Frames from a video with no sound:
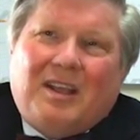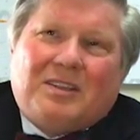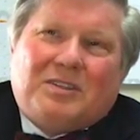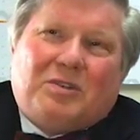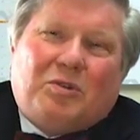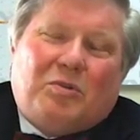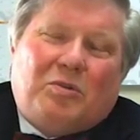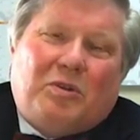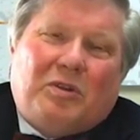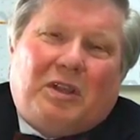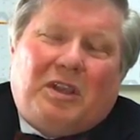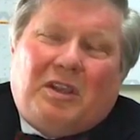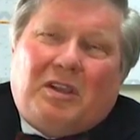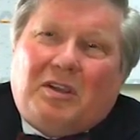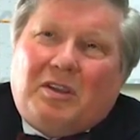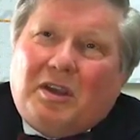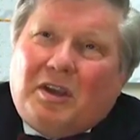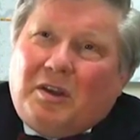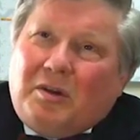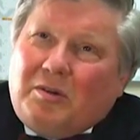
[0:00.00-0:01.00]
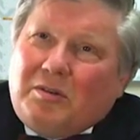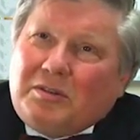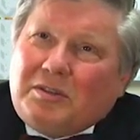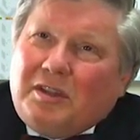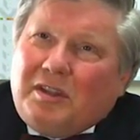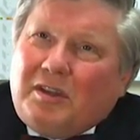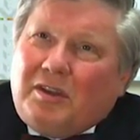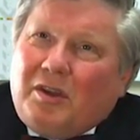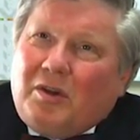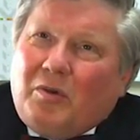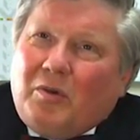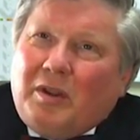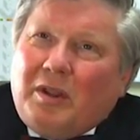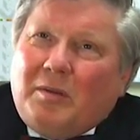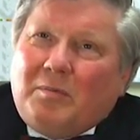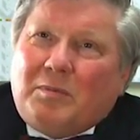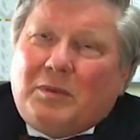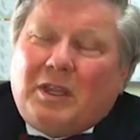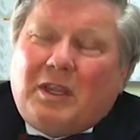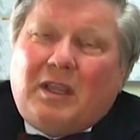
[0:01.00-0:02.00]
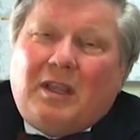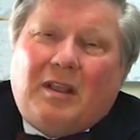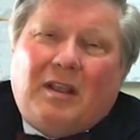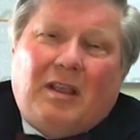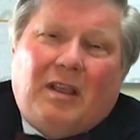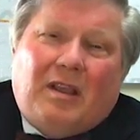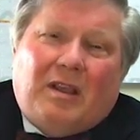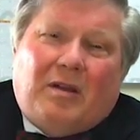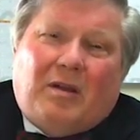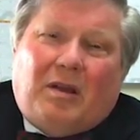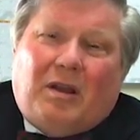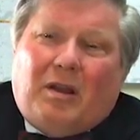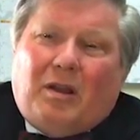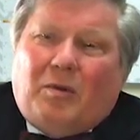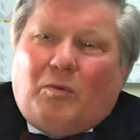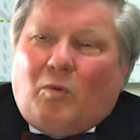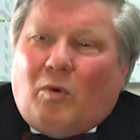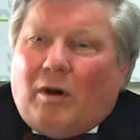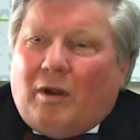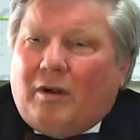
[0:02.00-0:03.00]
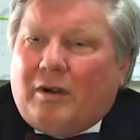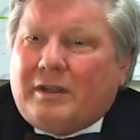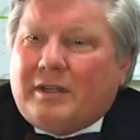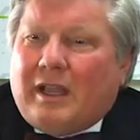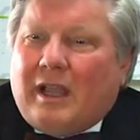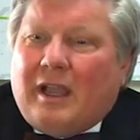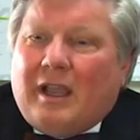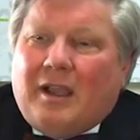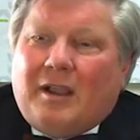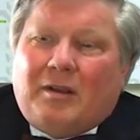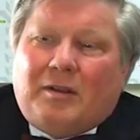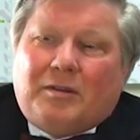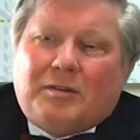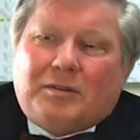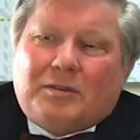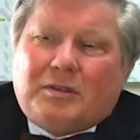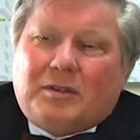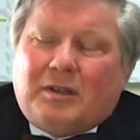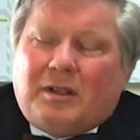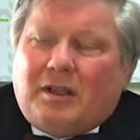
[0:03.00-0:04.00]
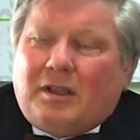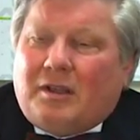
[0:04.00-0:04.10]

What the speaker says: So look at gutters that don't empty, water tiles,